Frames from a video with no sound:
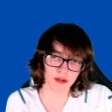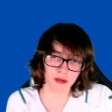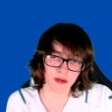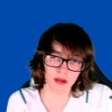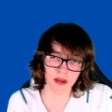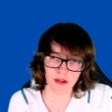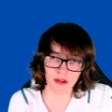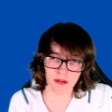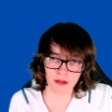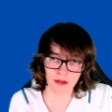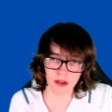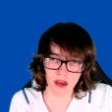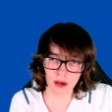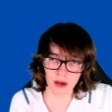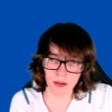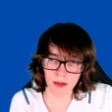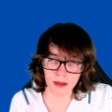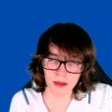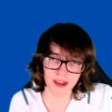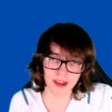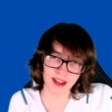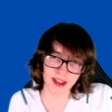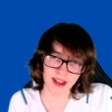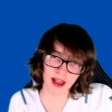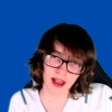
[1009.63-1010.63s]
a couple
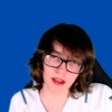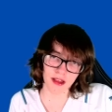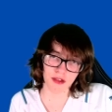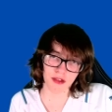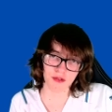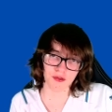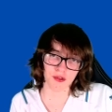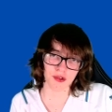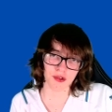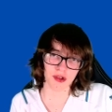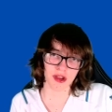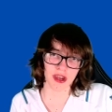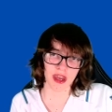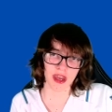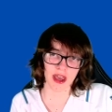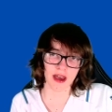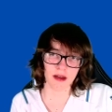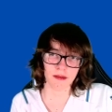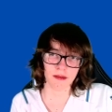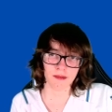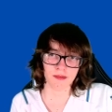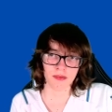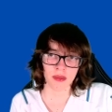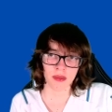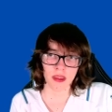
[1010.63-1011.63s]
of stats for you
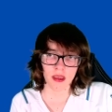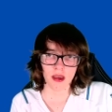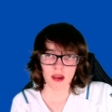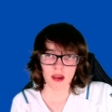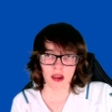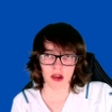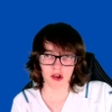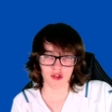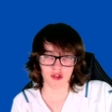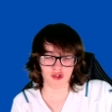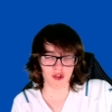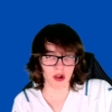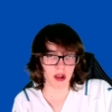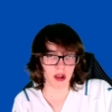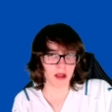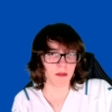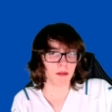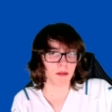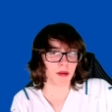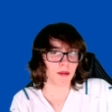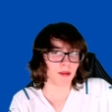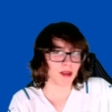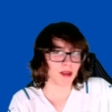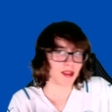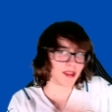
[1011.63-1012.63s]
now. Going to try and
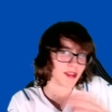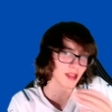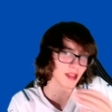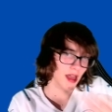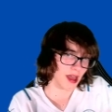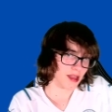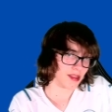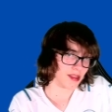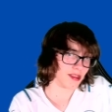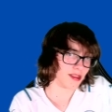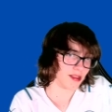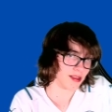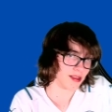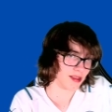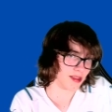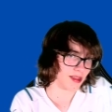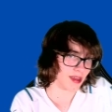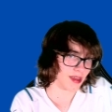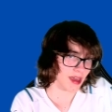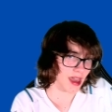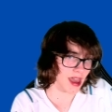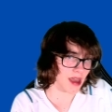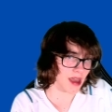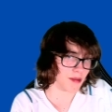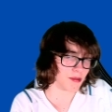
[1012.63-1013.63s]
implement stats into the
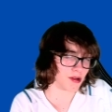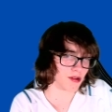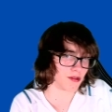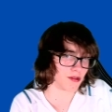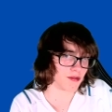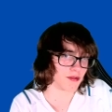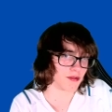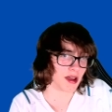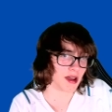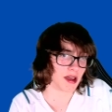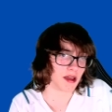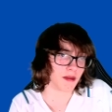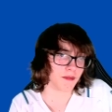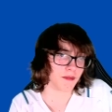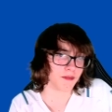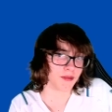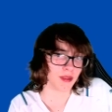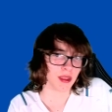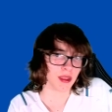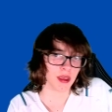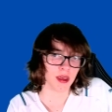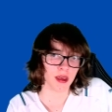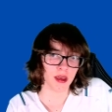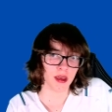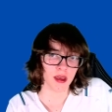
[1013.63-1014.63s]
game and all that.
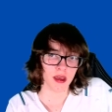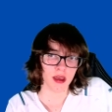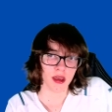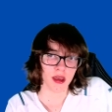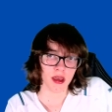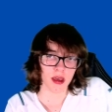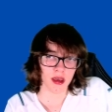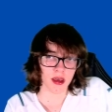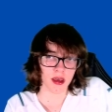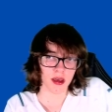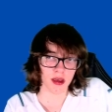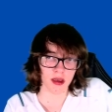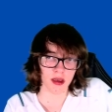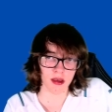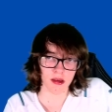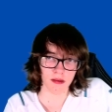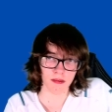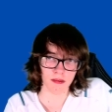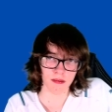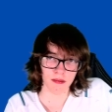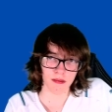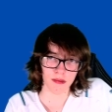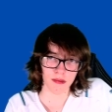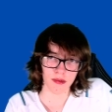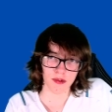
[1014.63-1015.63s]

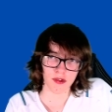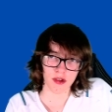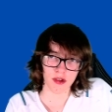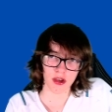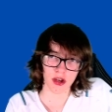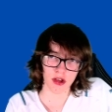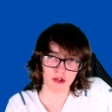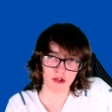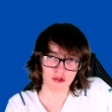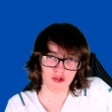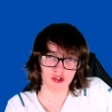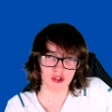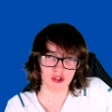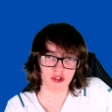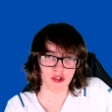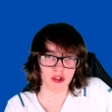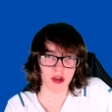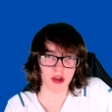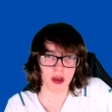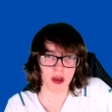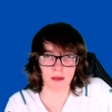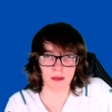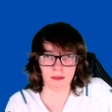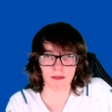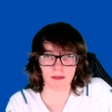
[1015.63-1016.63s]
You know, just
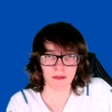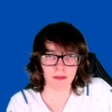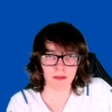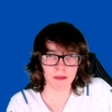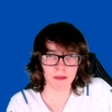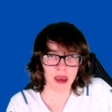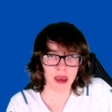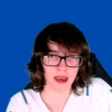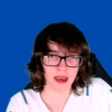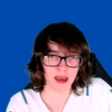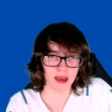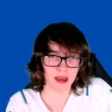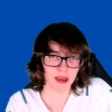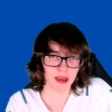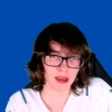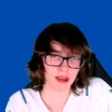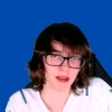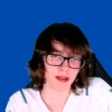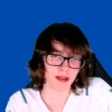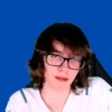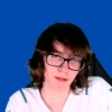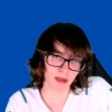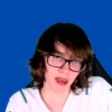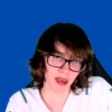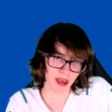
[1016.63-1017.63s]
to make
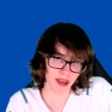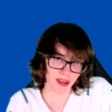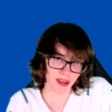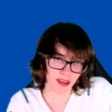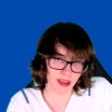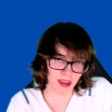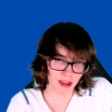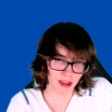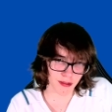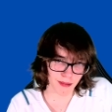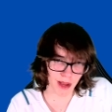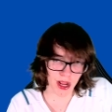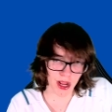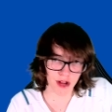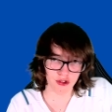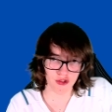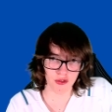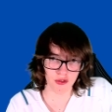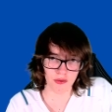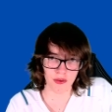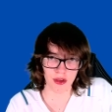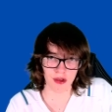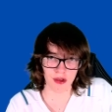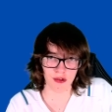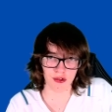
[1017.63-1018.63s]
these match
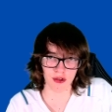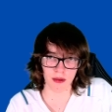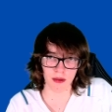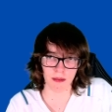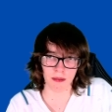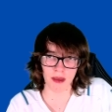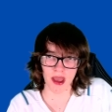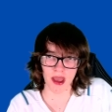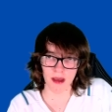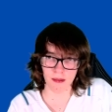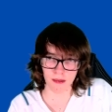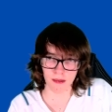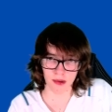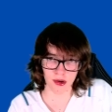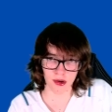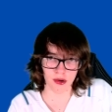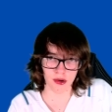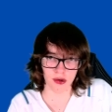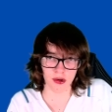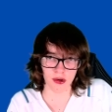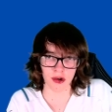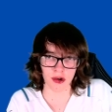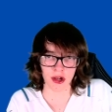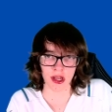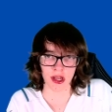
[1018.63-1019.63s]
reviews a bit
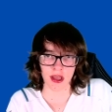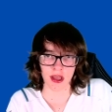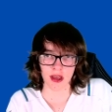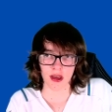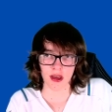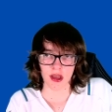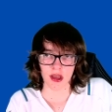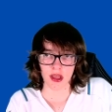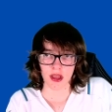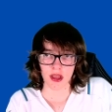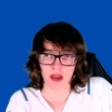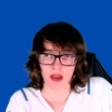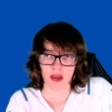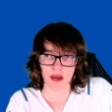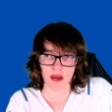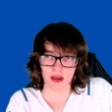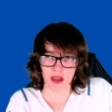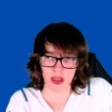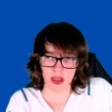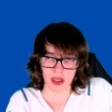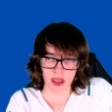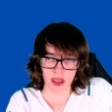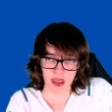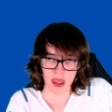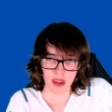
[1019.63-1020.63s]
more,
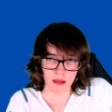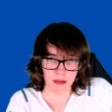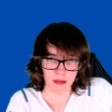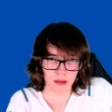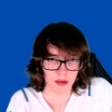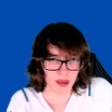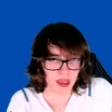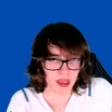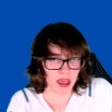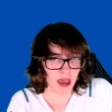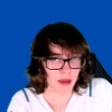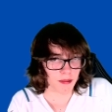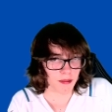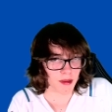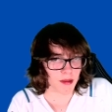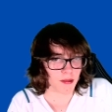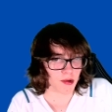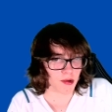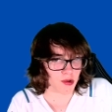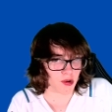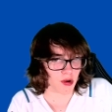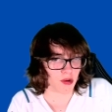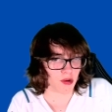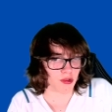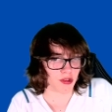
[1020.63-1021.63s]
get a bit
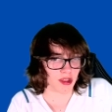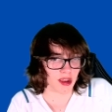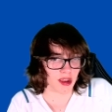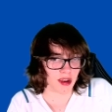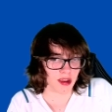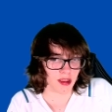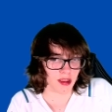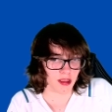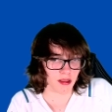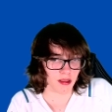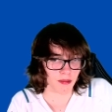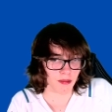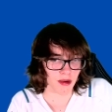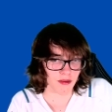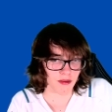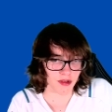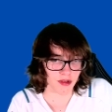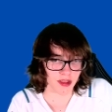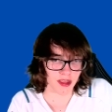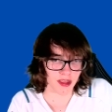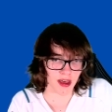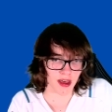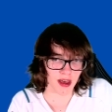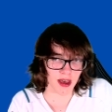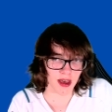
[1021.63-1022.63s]
more content in them every
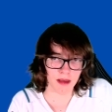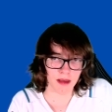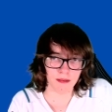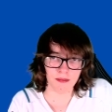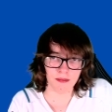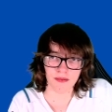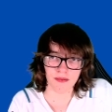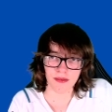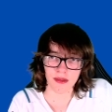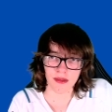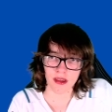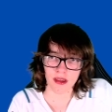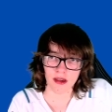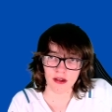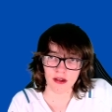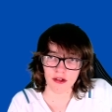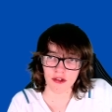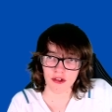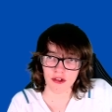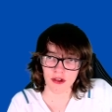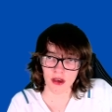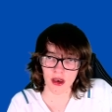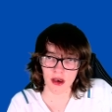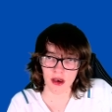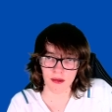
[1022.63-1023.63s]
time.
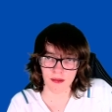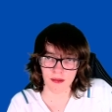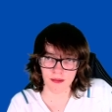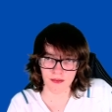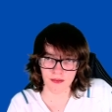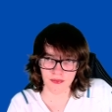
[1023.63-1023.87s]
So,